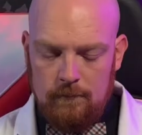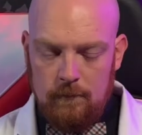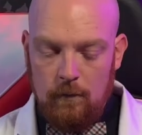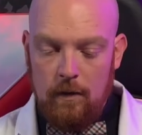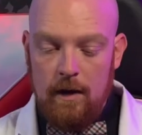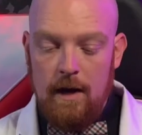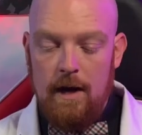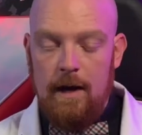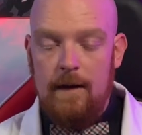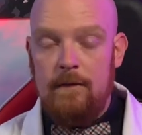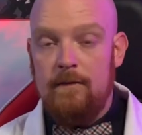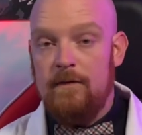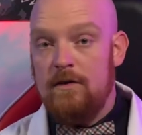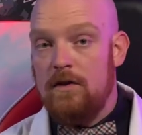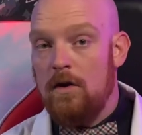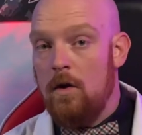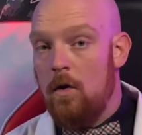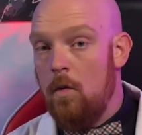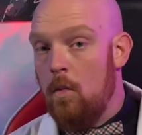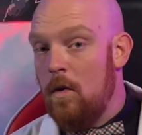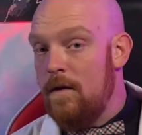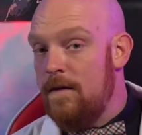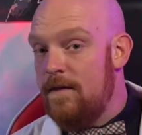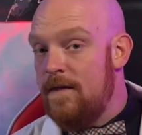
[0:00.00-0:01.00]
Okay, so
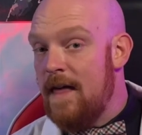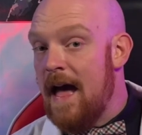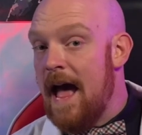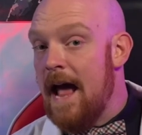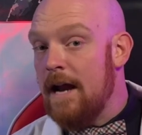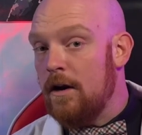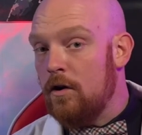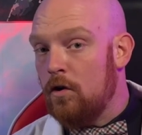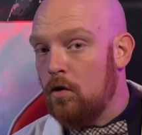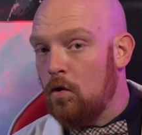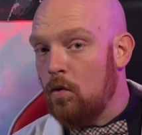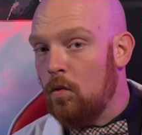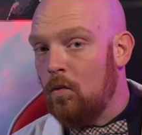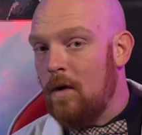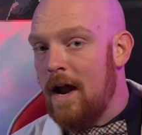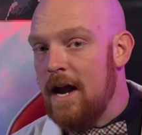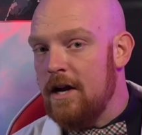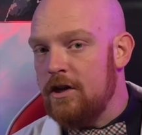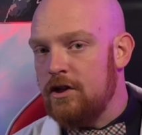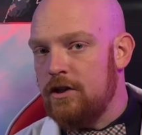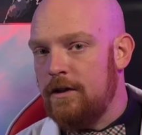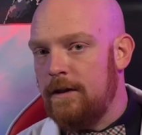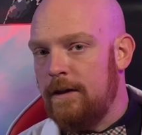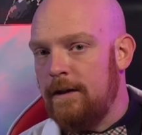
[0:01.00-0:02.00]
with that
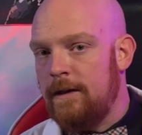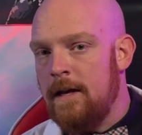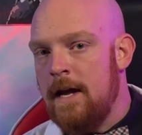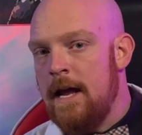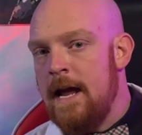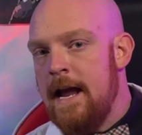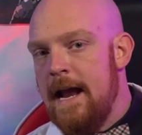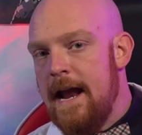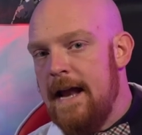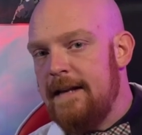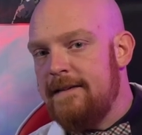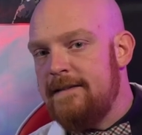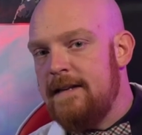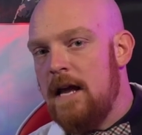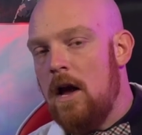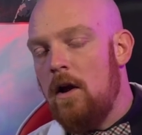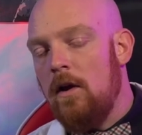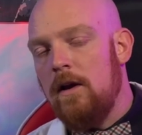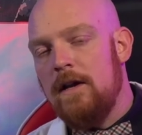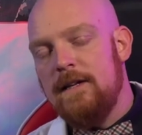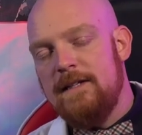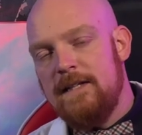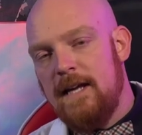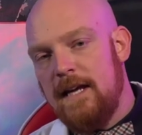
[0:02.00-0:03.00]
correction, it's now
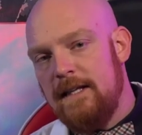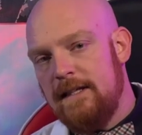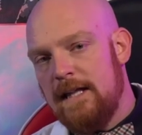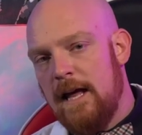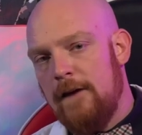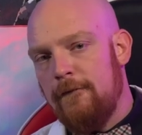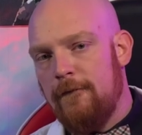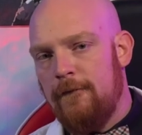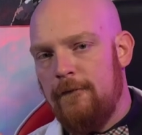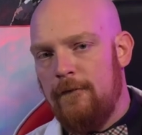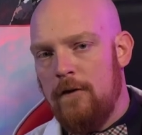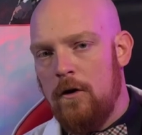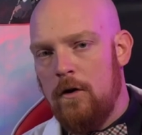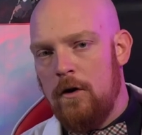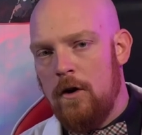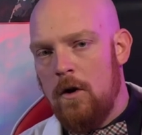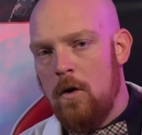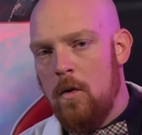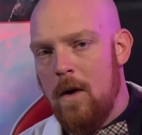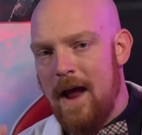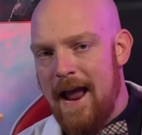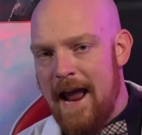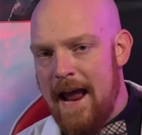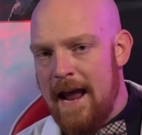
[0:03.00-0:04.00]
gonna take that
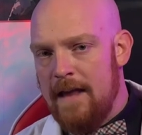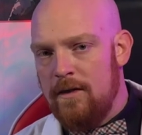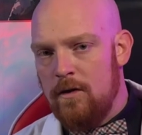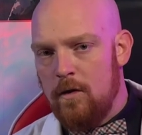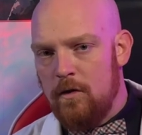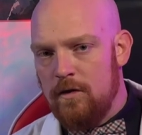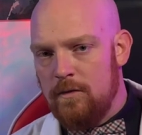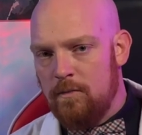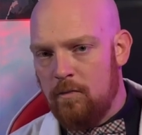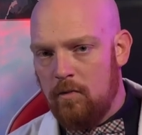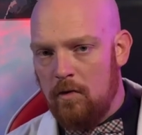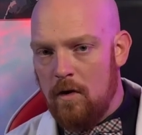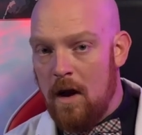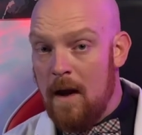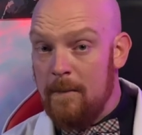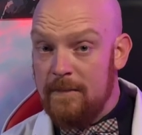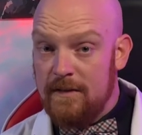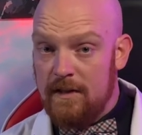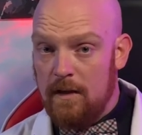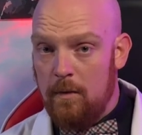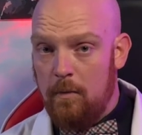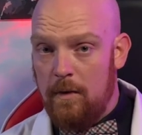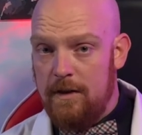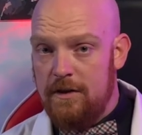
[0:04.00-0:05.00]
photo and those prompts
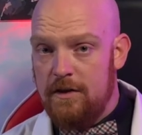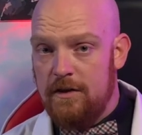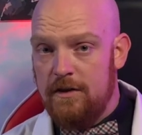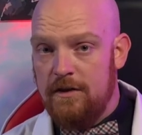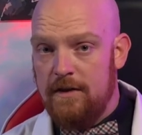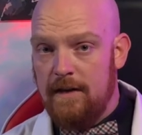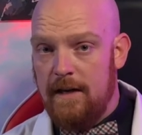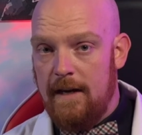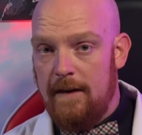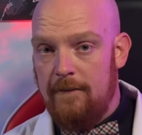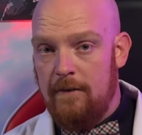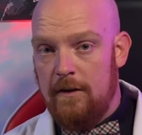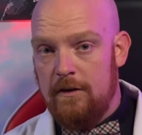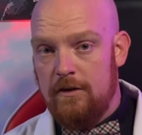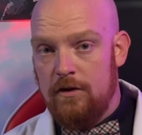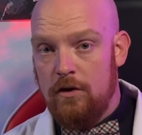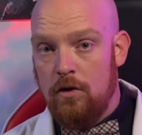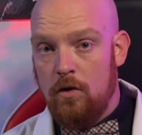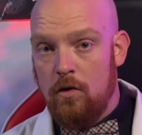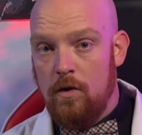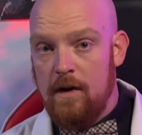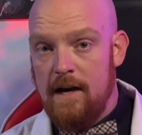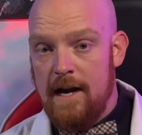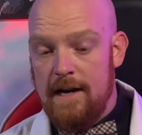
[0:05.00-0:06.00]
that we just gave it to
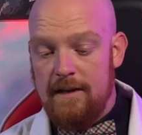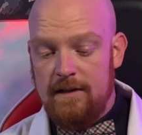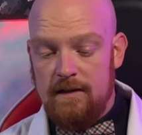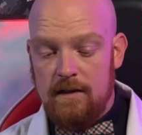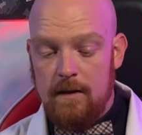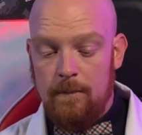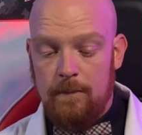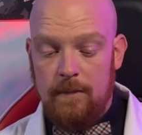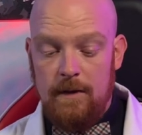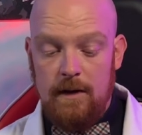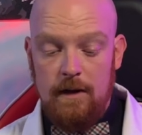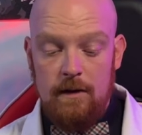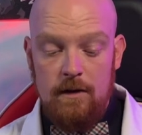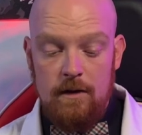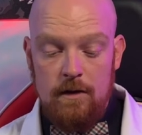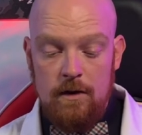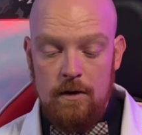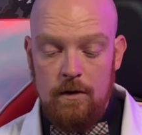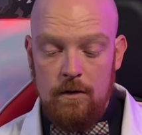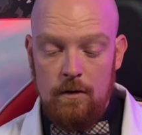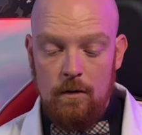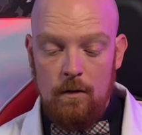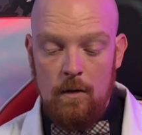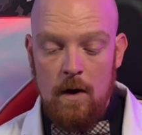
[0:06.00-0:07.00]
create something
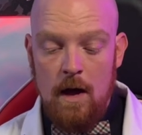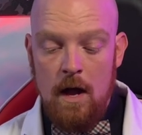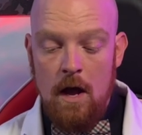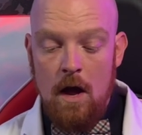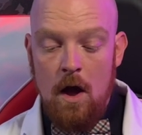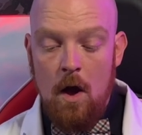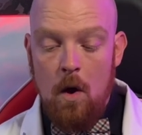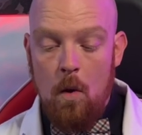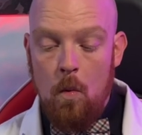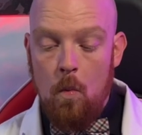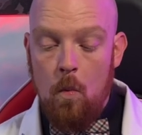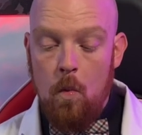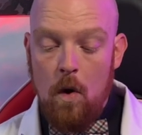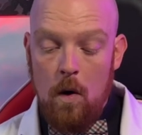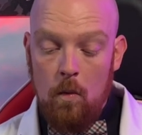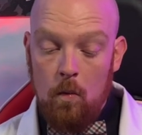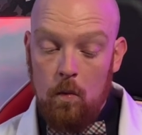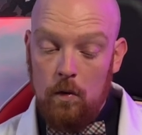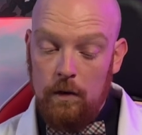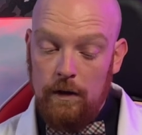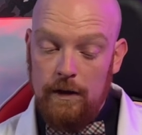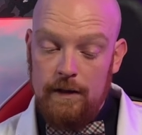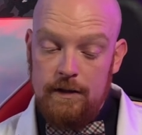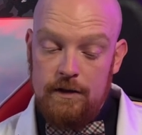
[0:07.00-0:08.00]
new. What
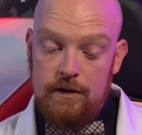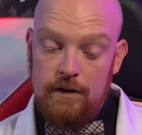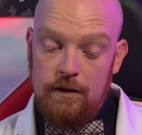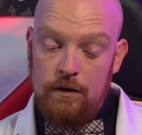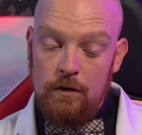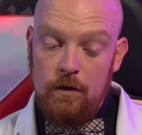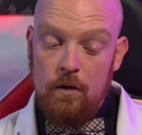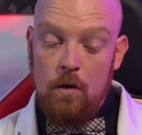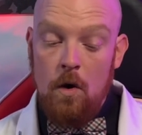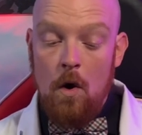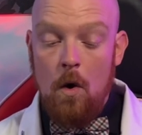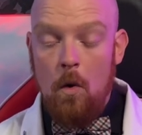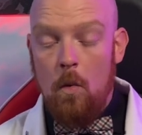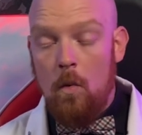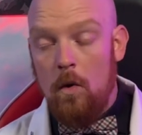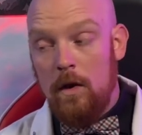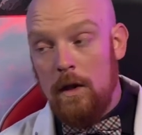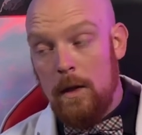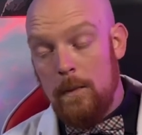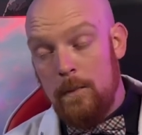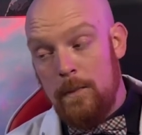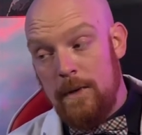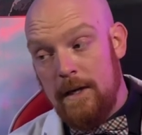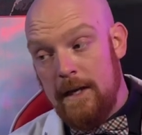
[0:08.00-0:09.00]
will it do?
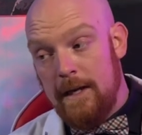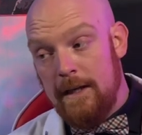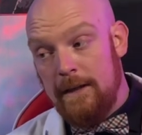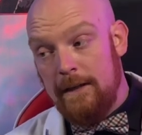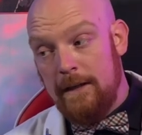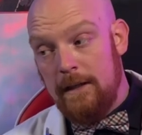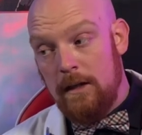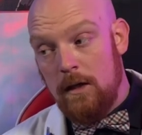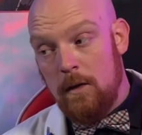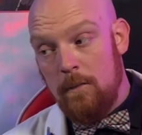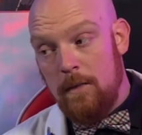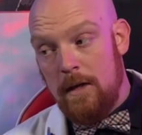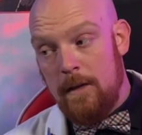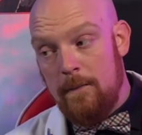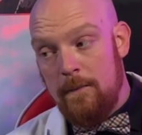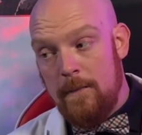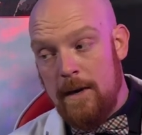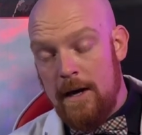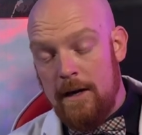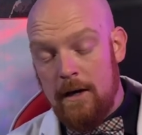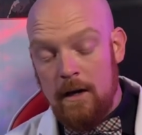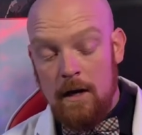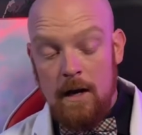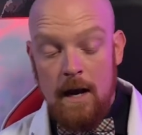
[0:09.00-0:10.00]
Will it be a little bit
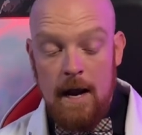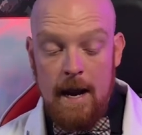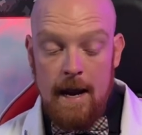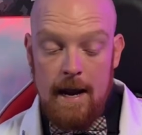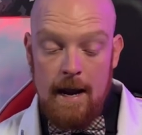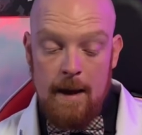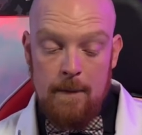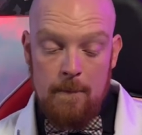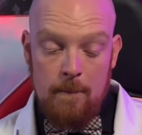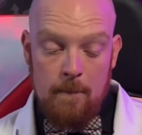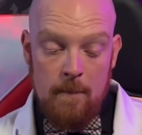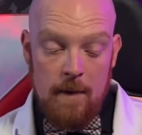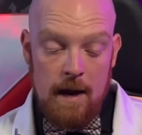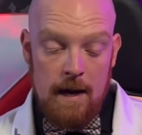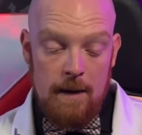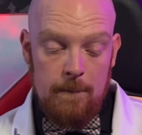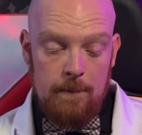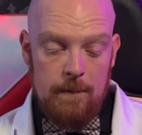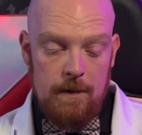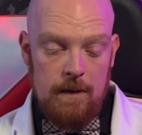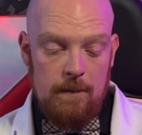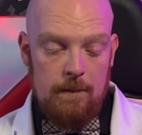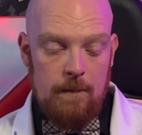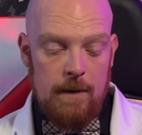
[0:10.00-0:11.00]
better? It
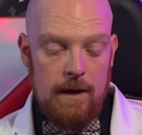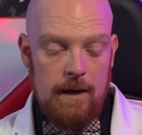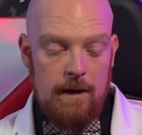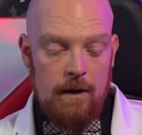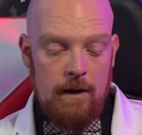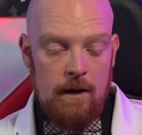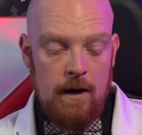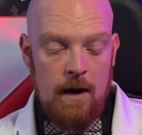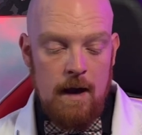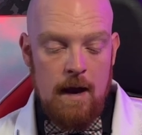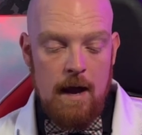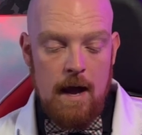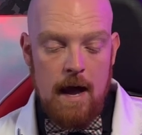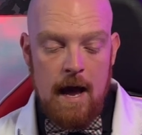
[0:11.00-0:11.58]
might be better.